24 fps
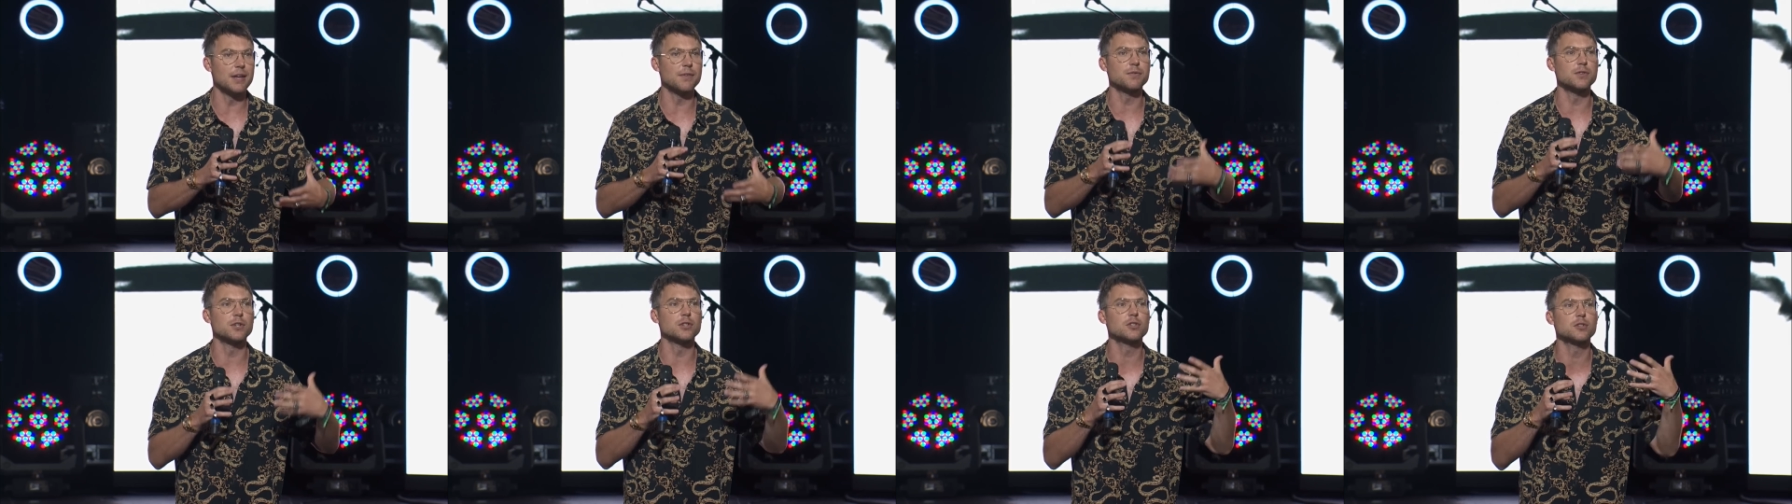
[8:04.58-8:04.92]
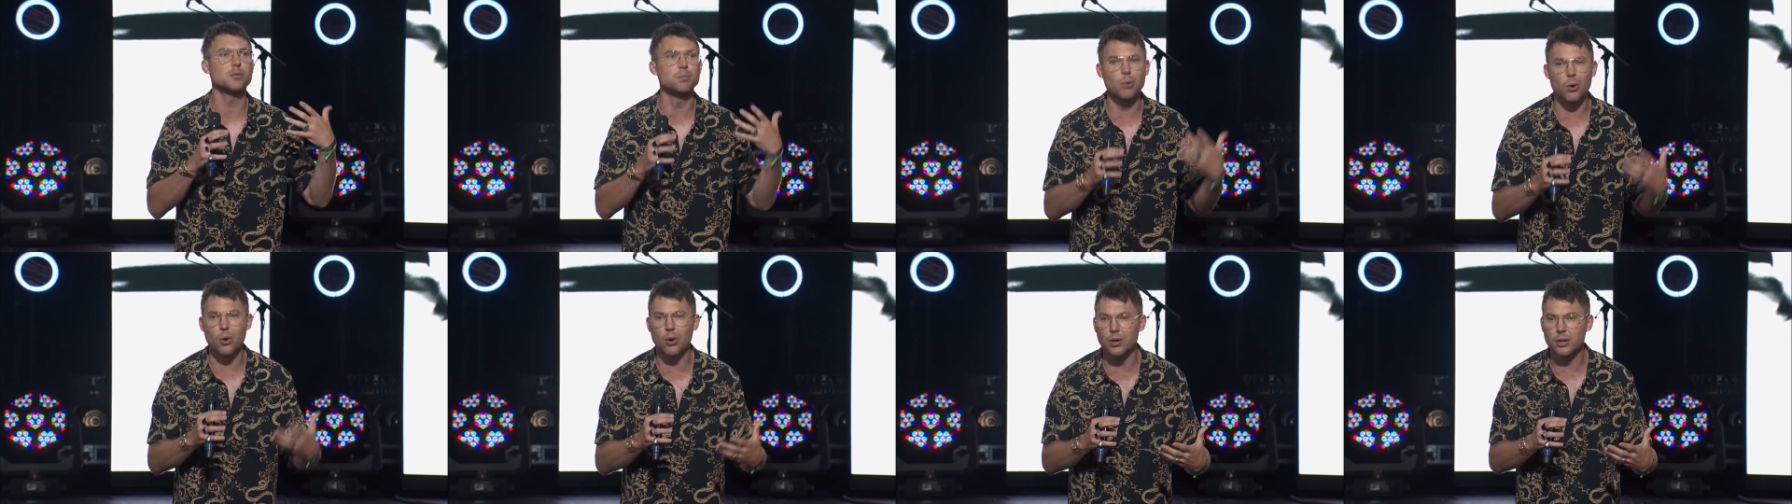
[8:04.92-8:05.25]
if
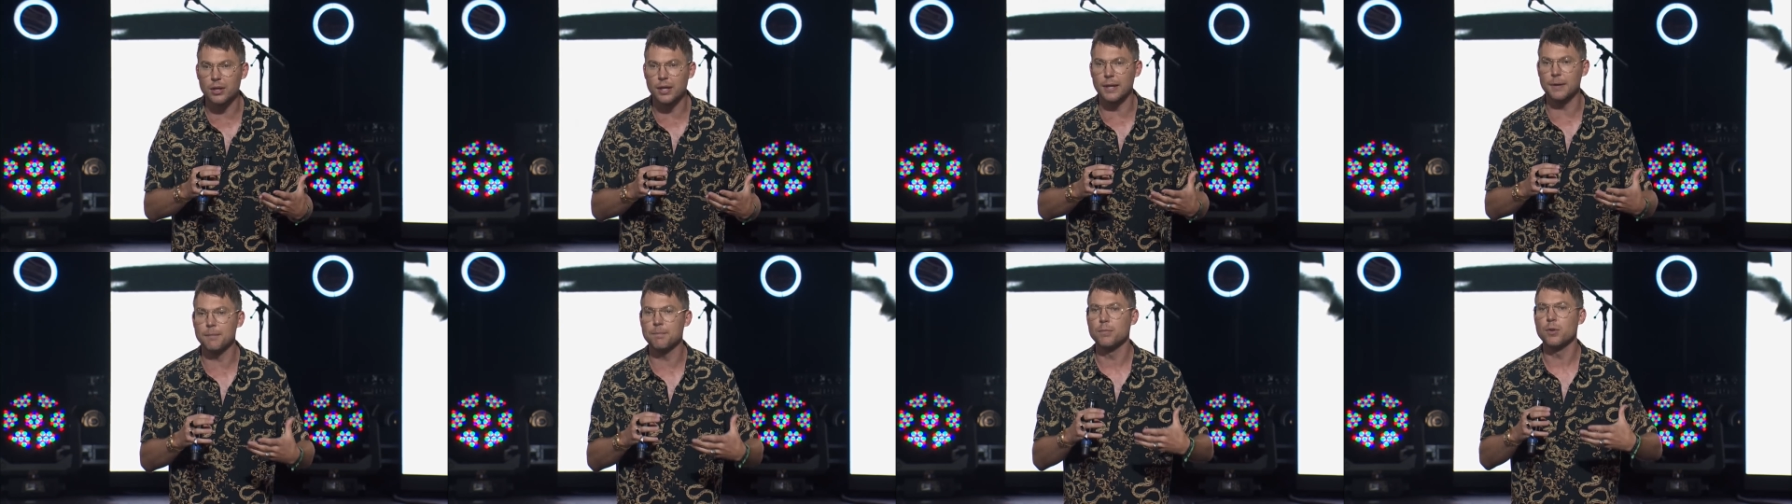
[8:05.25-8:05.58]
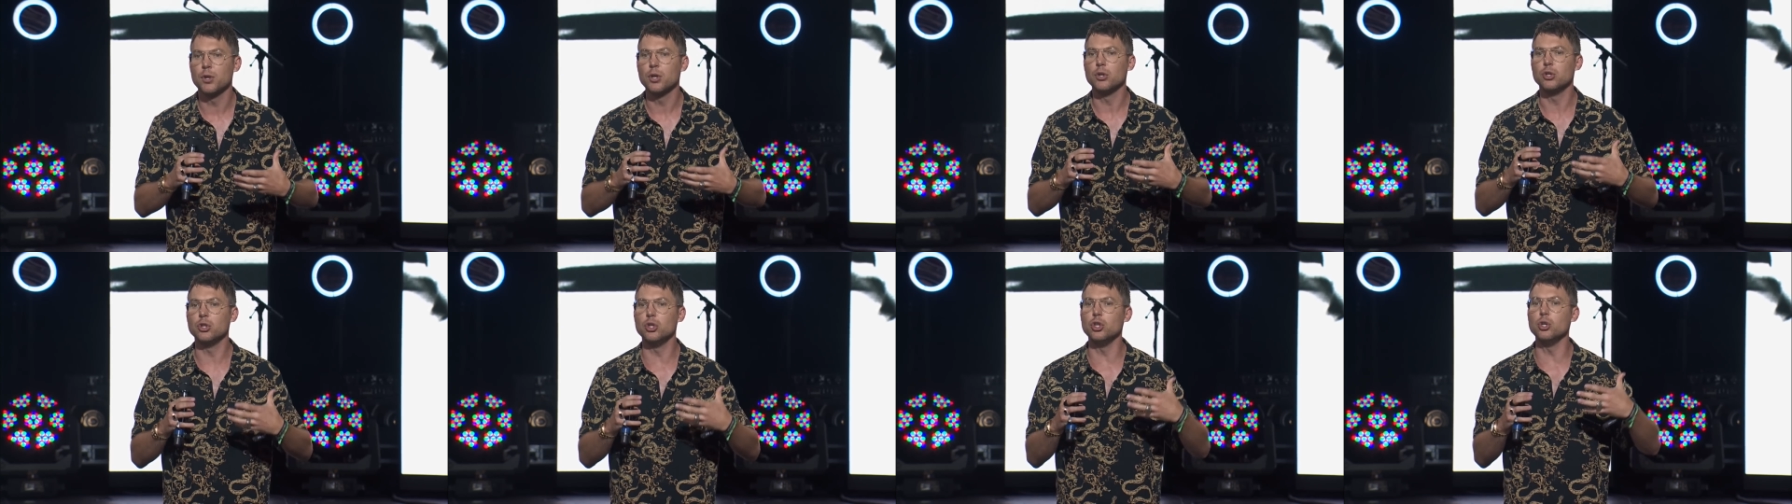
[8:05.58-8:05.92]
this morning
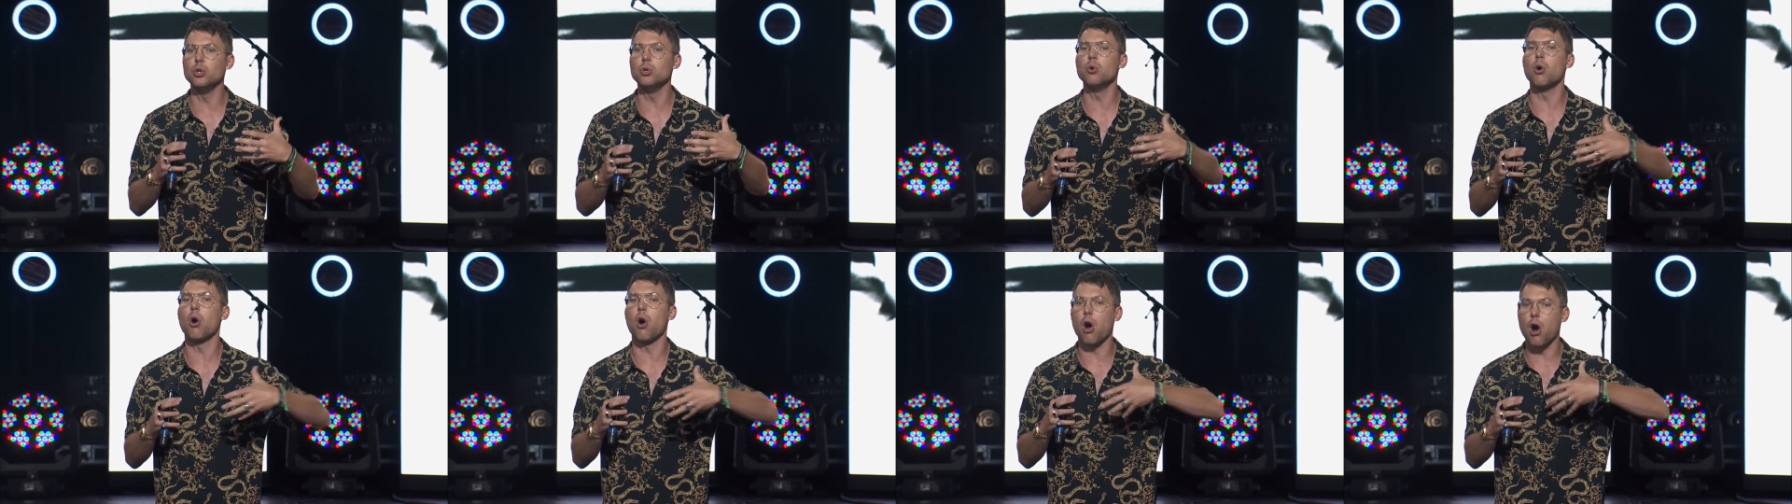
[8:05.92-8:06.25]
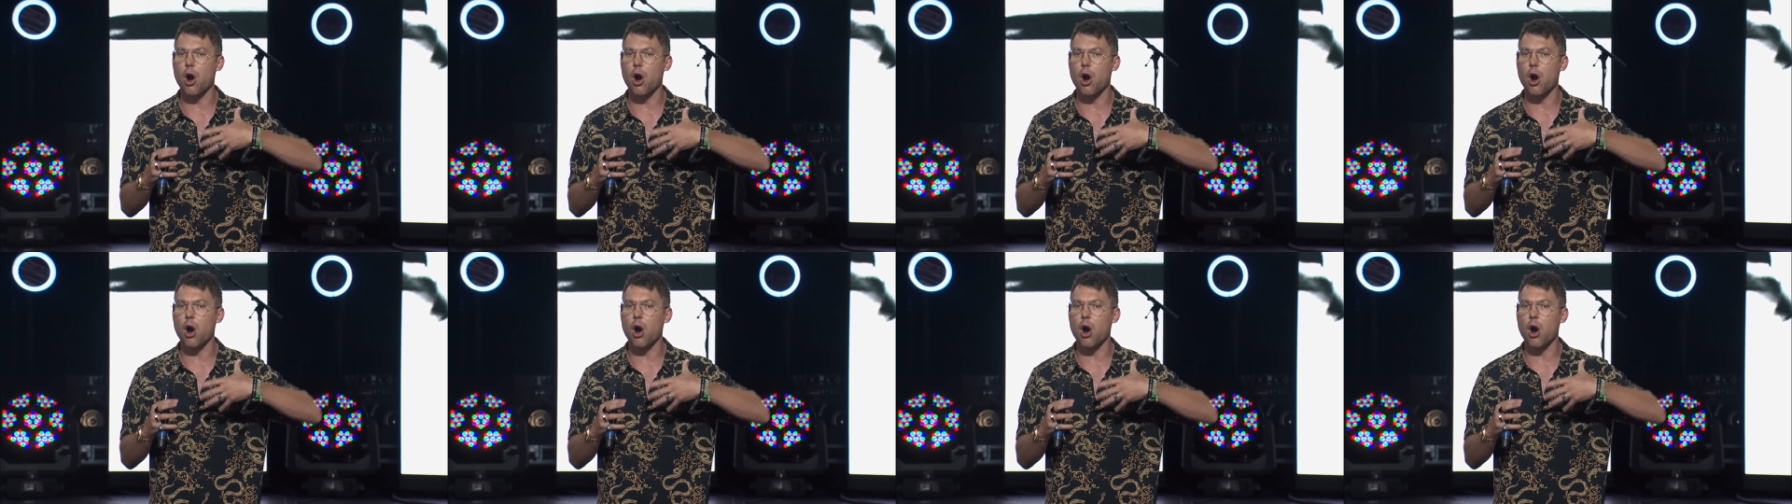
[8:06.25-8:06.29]
you